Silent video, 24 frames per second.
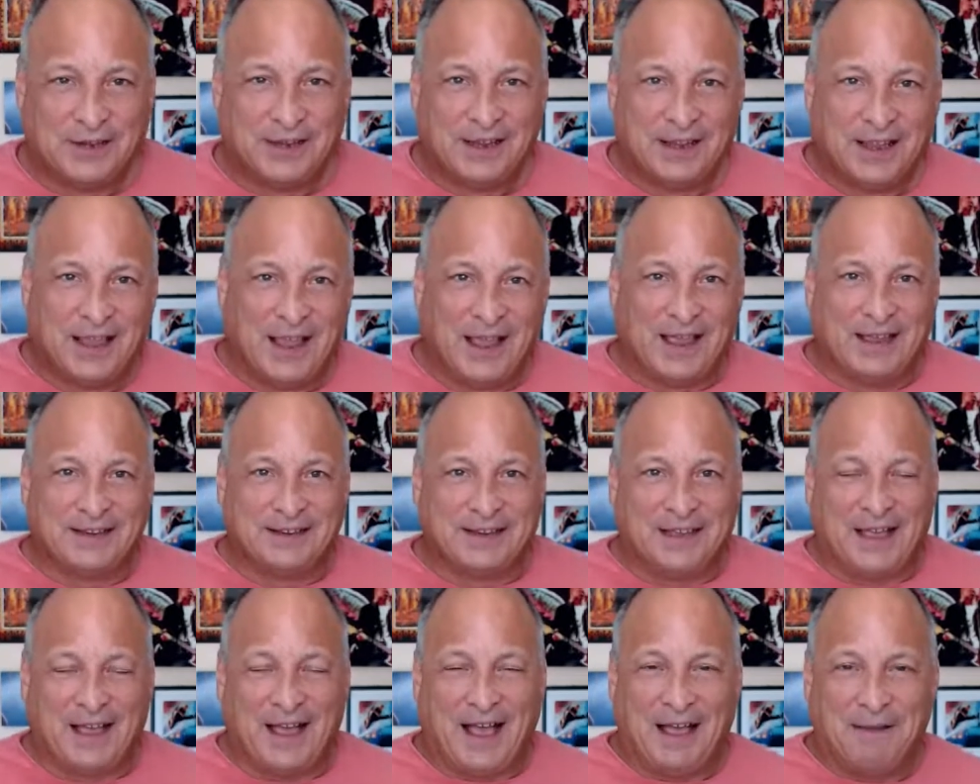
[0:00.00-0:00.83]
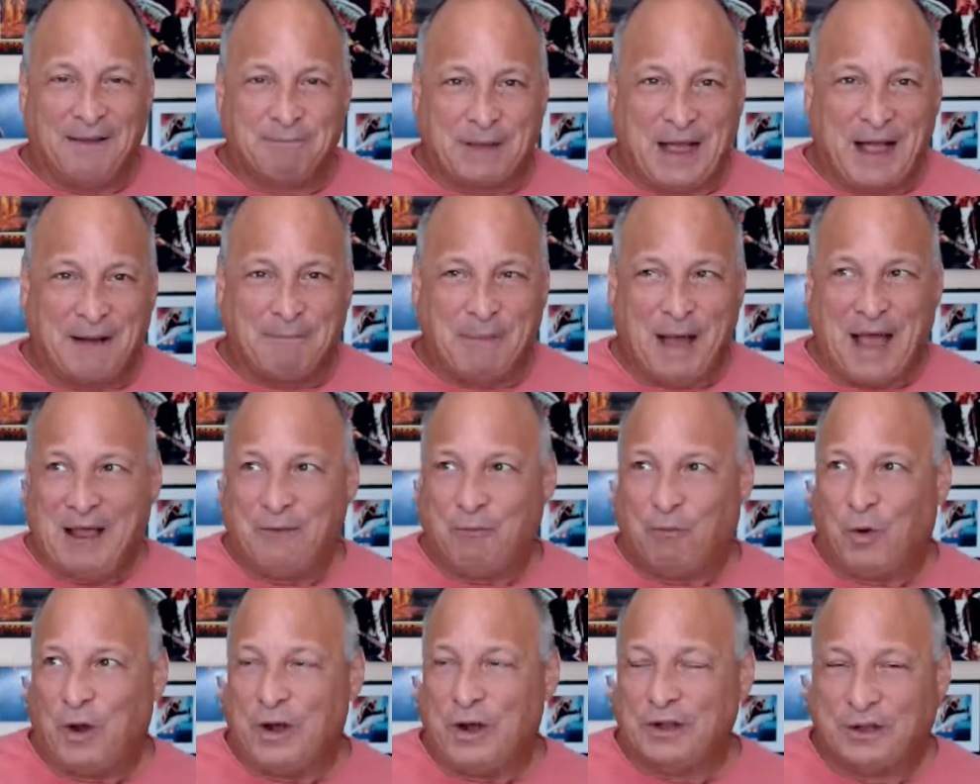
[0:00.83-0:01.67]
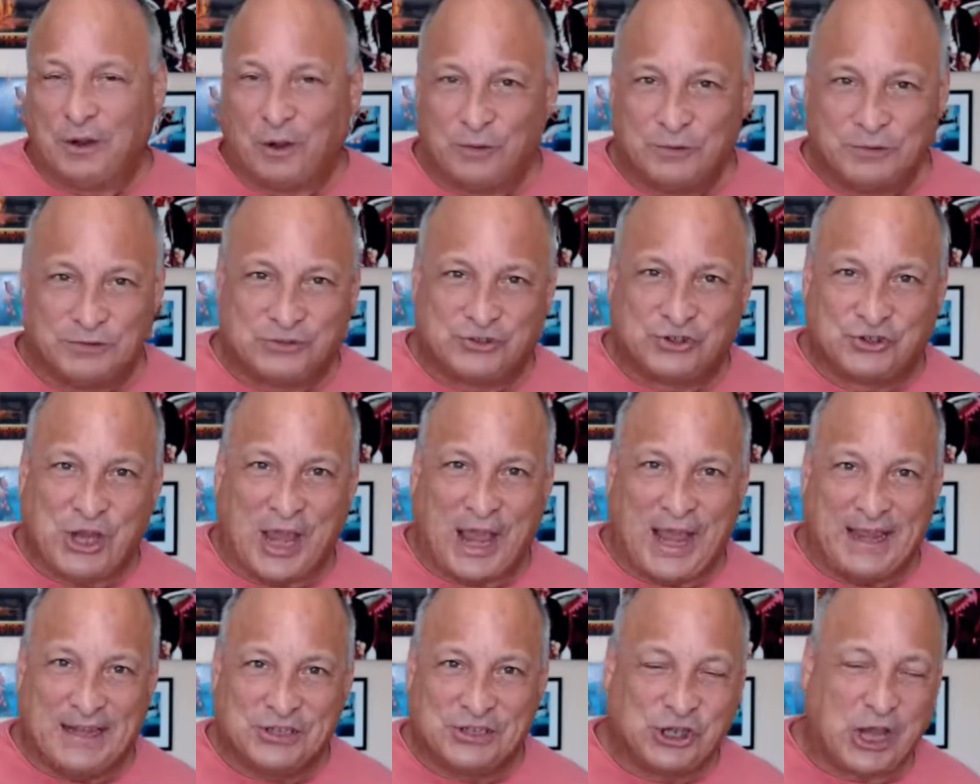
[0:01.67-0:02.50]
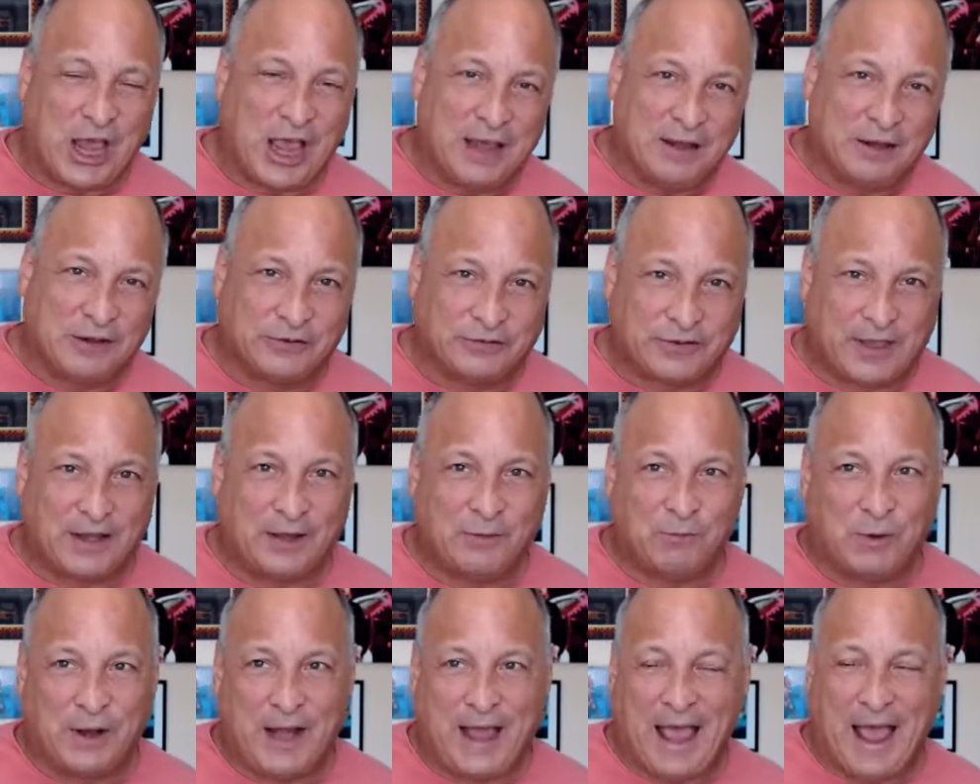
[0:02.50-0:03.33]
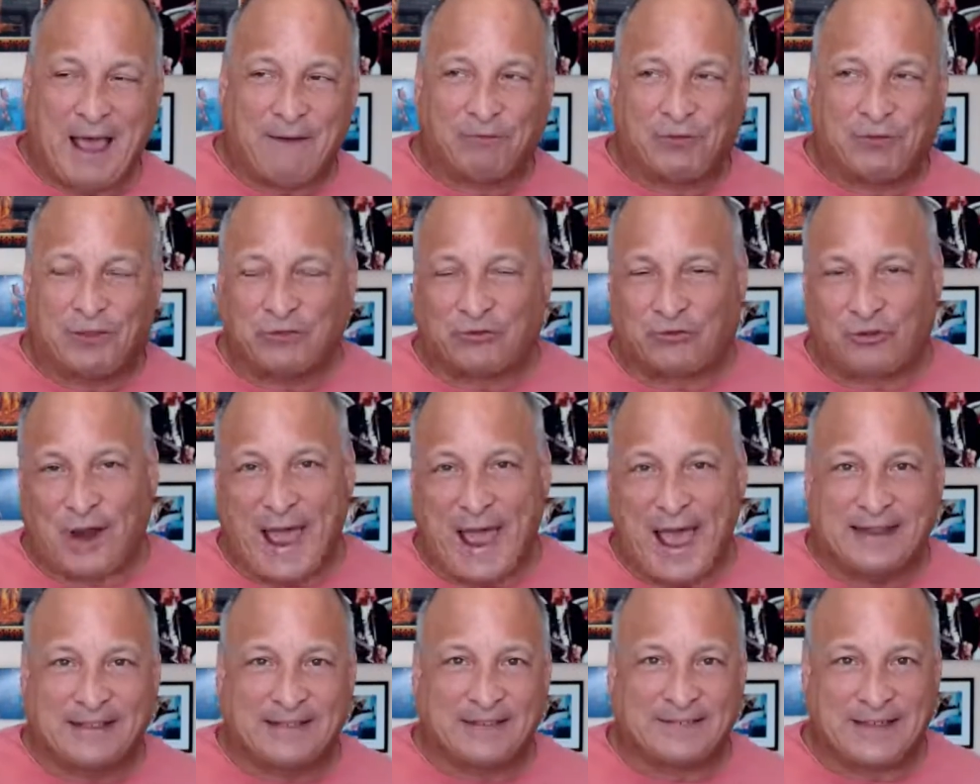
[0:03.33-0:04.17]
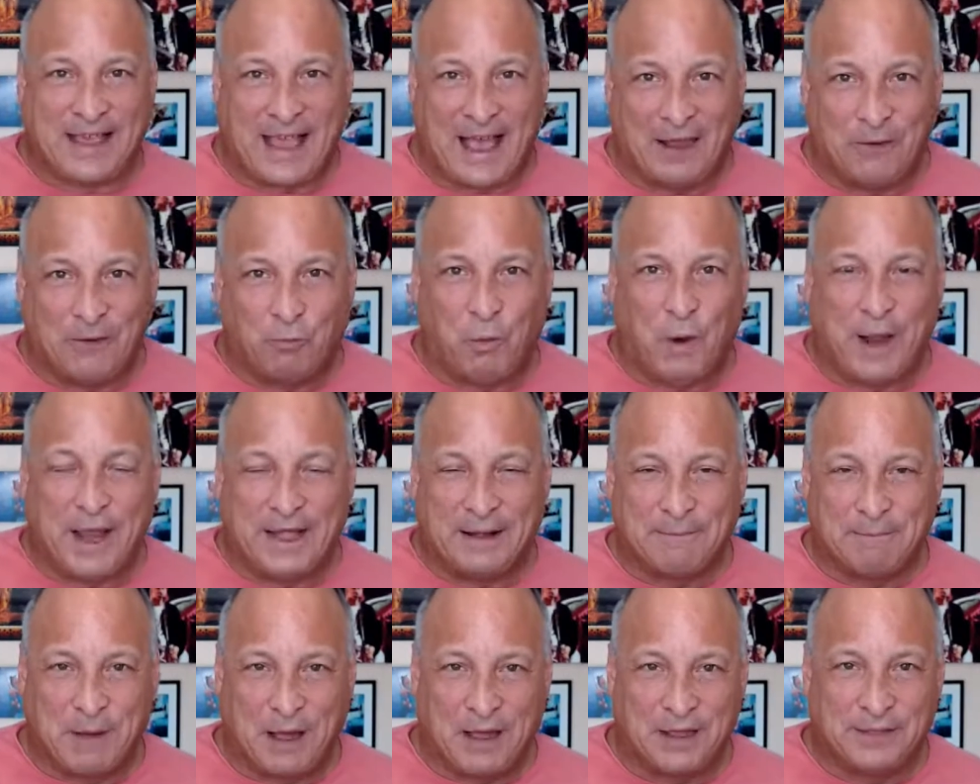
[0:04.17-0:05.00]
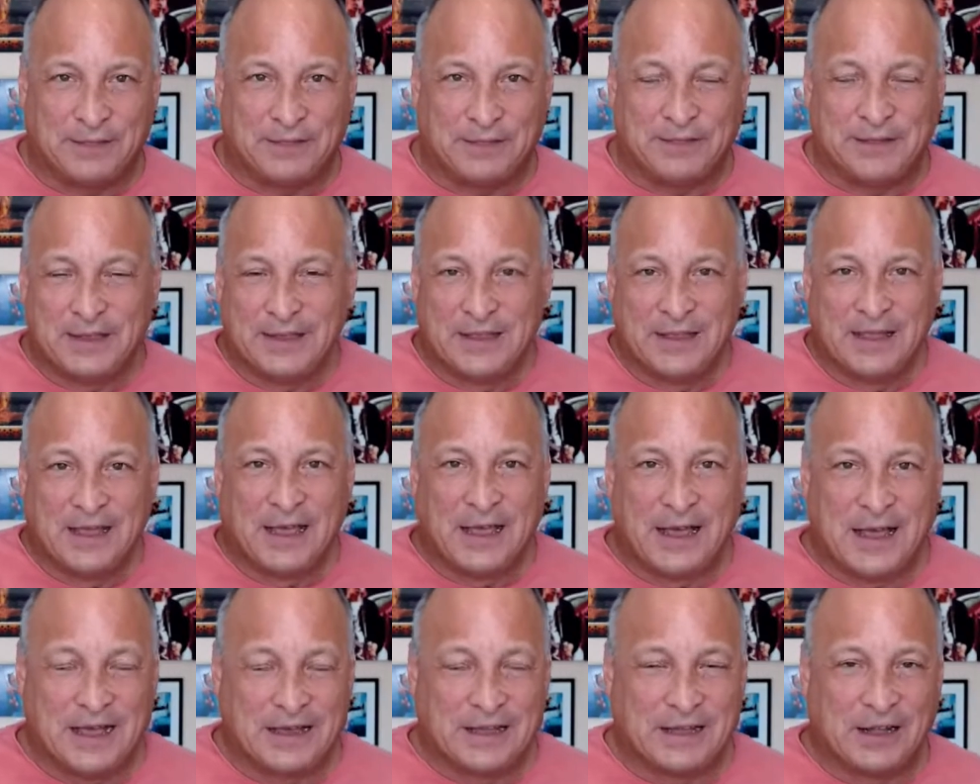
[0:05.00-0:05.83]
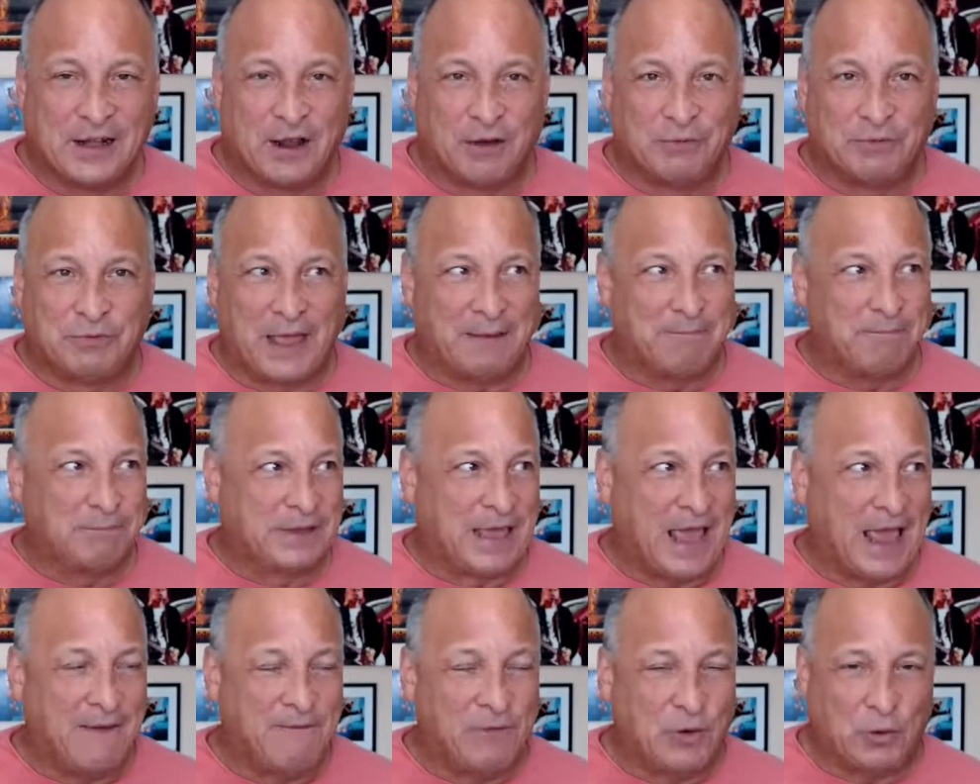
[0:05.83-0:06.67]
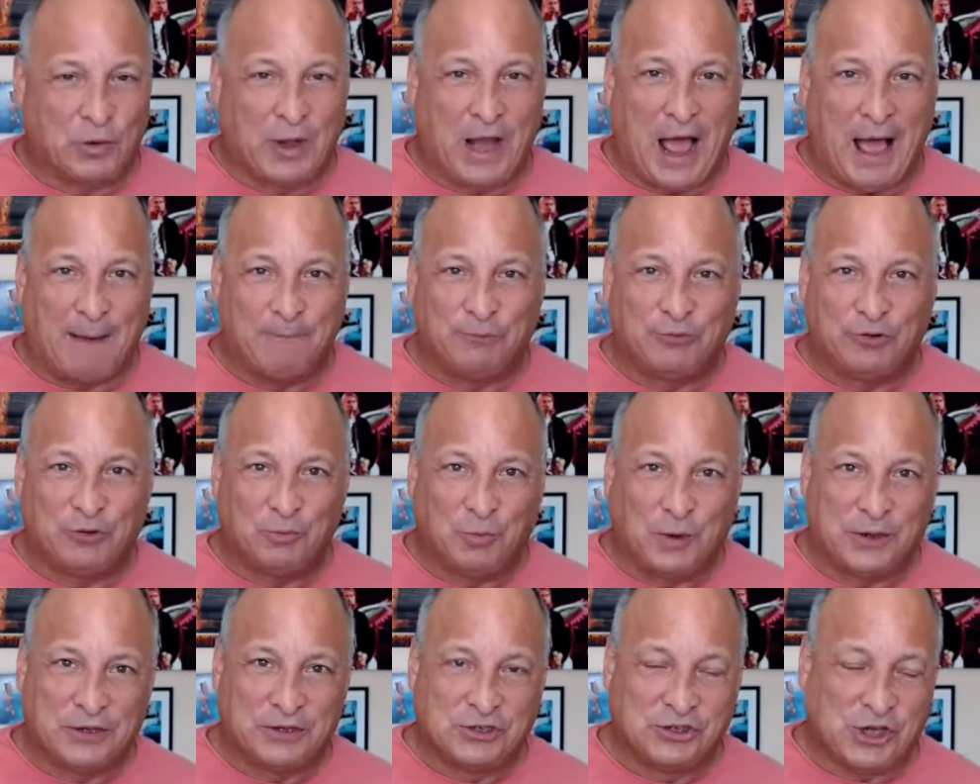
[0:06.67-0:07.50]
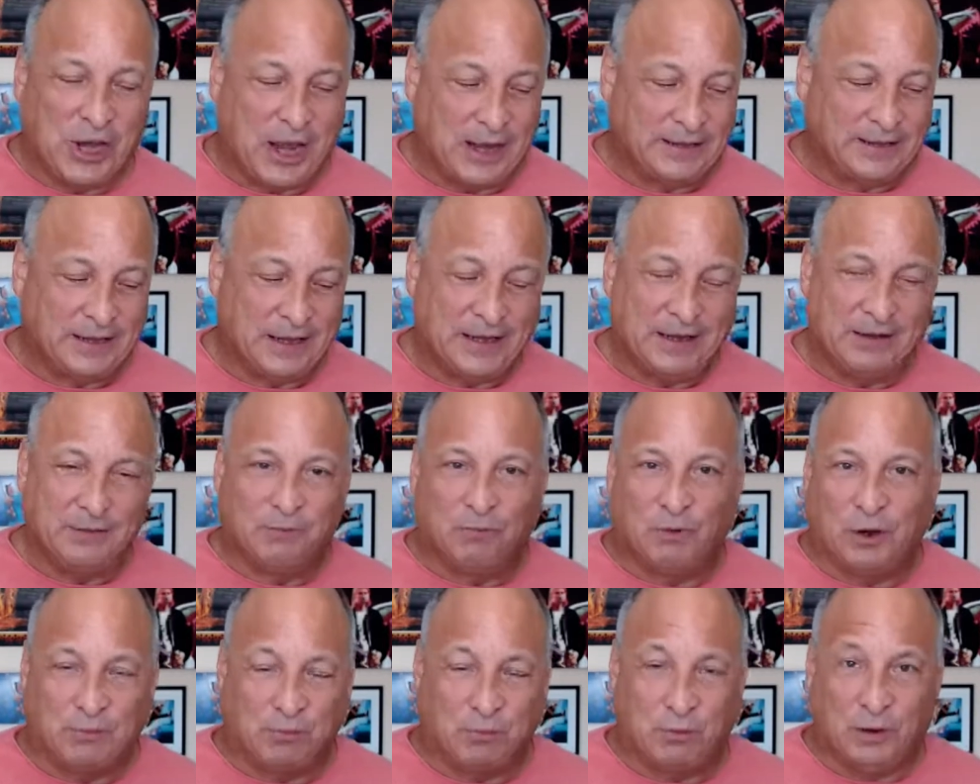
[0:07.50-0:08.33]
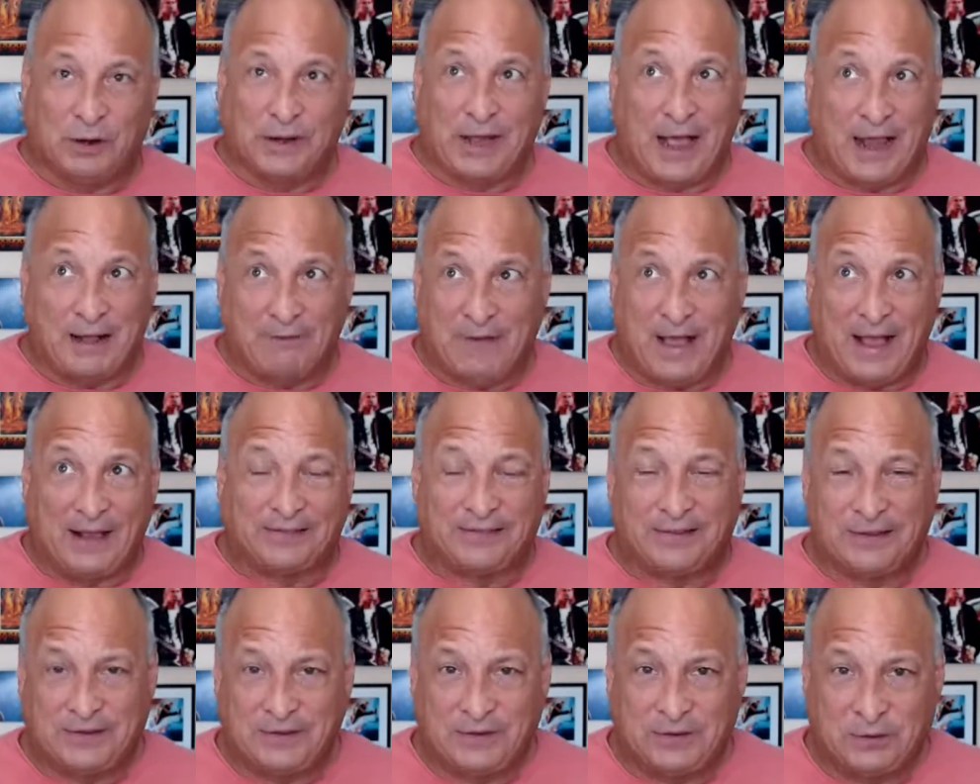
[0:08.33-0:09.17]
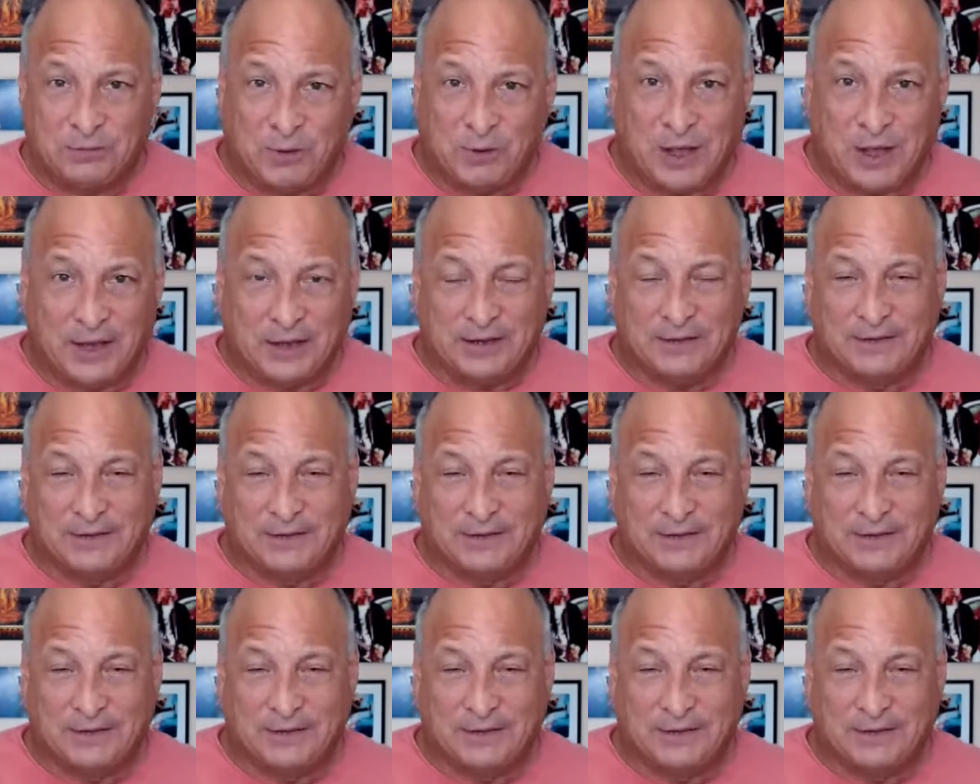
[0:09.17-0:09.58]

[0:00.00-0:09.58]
And I've got my one dose J&J because I didn't want to have to drag this out and wait a month. You know, they gave you an option when you checked in. What kind of vaccine do you want?